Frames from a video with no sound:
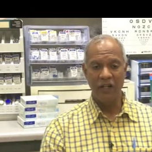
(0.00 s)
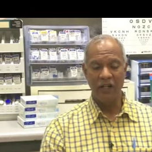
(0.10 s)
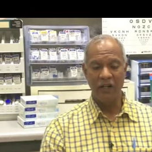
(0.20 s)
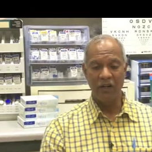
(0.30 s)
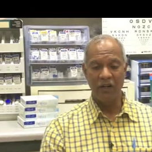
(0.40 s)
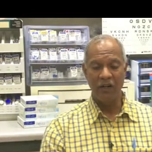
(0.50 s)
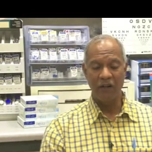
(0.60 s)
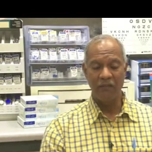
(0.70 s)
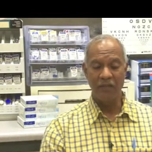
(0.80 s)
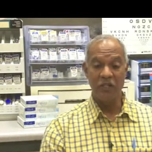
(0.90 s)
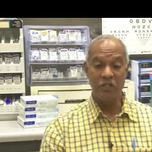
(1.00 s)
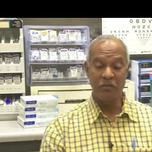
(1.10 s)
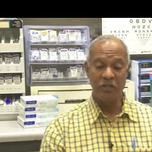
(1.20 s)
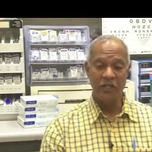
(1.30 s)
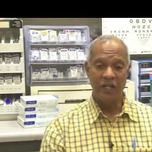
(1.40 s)
$500,000
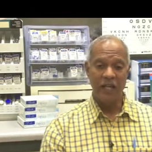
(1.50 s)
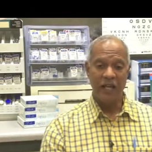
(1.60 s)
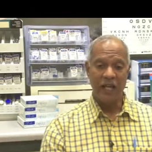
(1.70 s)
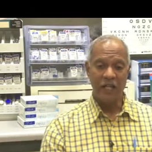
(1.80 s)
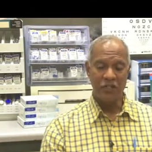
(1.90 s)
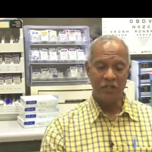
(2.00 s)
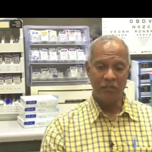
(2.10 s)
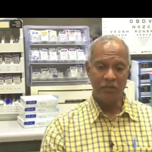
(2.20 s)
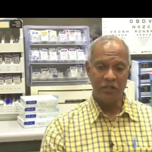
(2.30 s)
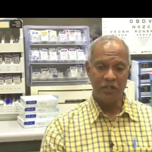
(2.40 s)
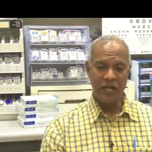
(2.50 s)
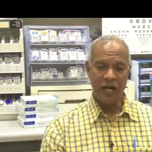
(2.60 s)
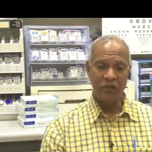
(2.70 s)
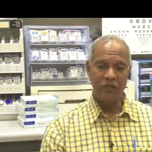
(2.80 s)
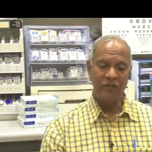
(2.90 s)
instrument, and so that puts it
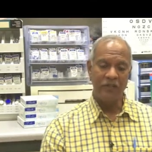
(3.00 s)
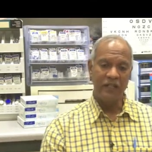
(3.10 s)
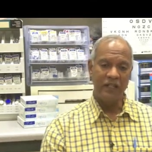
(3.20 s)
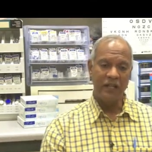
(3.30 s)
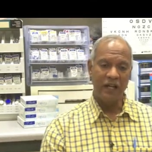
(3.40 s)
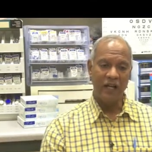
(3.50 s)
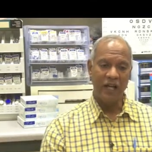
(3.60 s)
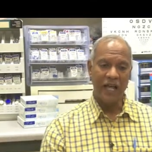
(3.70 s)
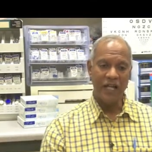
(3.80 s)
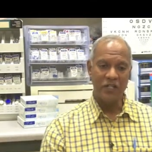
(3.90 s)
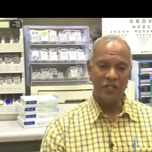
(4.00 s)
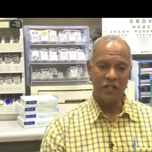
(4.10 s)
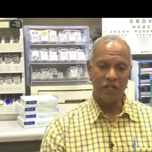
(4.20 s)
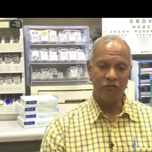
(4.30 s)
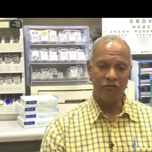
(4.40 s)
out of the hands
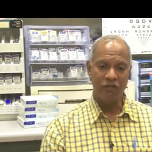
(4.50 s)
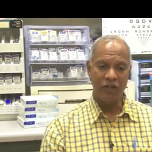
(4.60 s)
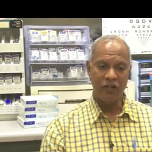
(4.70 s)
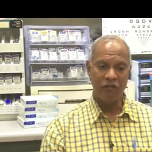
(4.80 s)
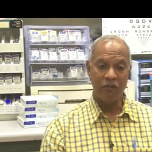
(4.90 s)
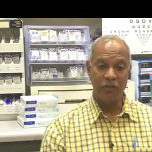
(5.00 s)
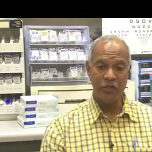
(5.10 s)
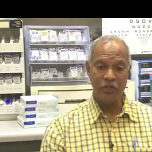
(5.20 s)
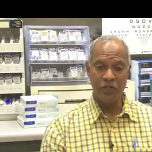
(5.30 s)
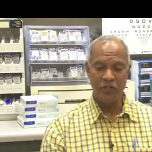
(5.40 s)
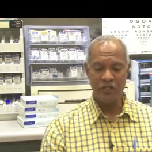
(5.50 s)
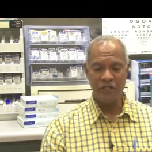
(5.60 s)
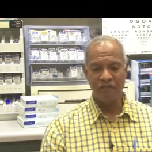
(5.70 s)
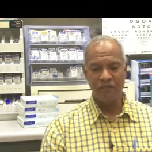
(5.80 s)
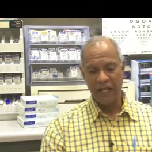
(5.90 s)
of most
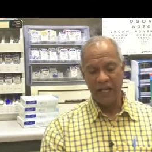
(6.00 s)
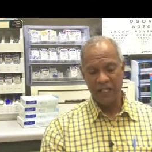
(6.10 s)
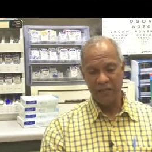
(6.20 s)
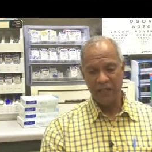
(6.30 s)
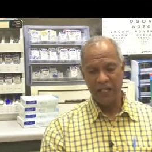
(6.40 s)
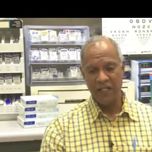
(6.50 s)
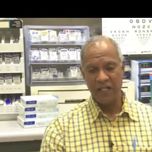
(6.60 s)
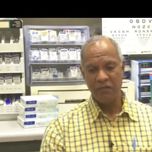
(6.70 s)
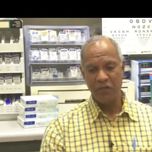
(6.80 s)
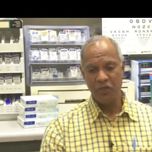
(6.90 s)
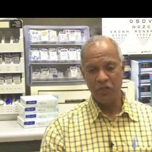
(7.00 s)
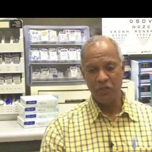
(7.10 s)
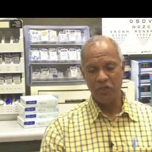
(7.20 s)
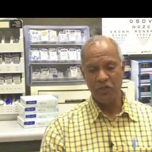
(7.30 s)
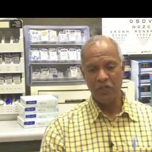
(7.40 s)
surgeons. Excimer laser has been
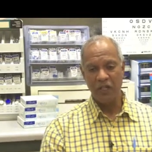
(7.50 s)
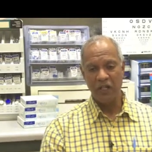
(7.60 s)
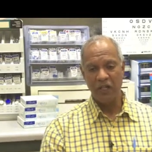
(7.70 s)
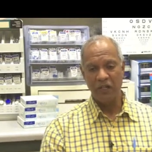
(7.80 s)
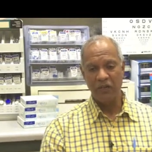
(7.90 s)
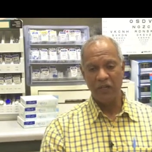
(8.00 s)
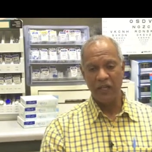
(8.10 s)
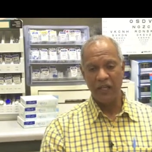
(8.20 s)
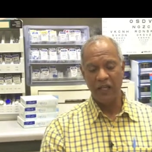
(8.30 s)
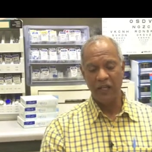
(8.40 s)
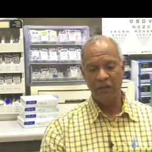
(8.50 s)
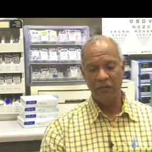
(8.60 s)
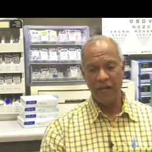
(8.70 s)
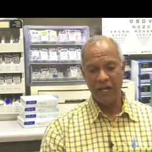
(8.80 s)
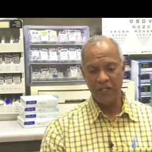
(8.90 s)
used
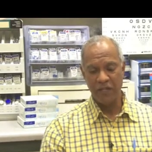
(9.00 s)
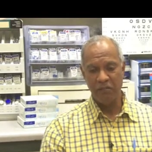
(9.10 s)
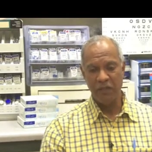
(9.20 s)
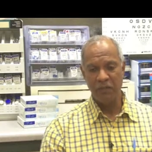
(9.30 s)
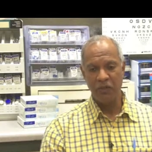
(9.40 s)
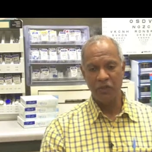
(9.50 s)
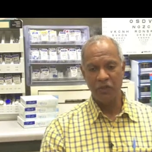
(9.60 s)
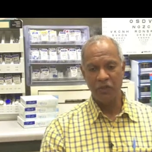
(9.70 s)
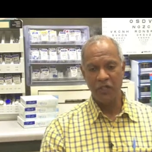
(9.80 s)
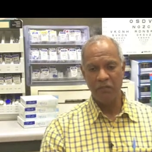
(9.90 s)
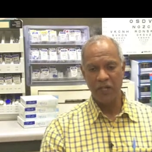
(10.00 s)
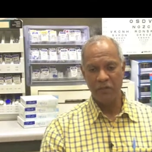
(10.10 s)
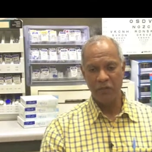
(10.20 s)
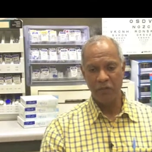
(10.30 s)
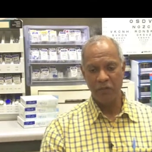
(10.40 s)
by some people to treat
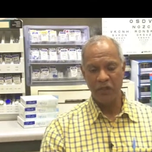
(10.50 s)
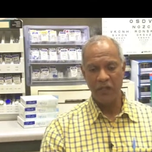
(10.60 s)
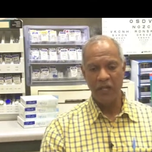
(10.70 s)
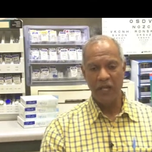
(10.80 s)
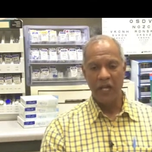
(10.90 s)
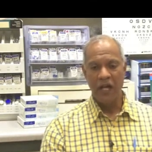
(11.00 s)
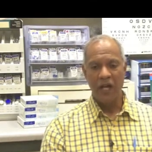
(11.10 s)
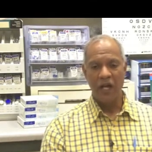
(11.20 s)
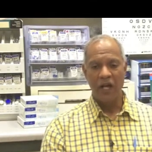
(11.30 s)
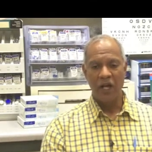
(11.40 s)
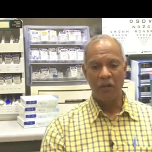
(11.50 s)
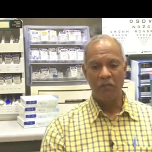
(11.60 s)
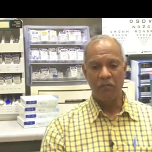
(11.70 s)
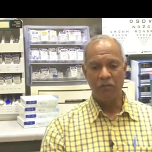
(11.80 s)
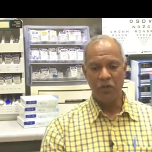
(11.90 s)
presbyopia,
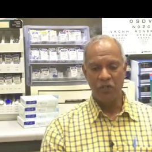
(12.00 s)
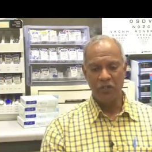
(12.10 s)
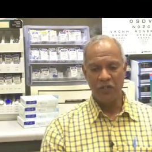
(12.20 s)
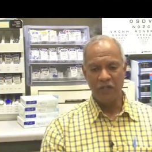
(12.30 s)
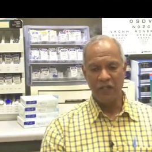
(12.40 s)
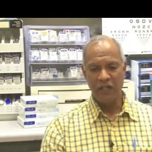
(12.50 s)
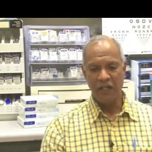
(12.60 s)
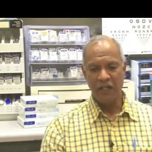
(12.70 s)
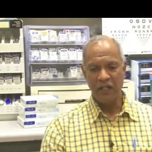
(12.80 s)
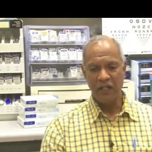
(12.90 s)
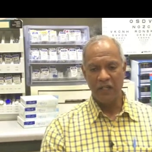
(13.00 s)
but most of the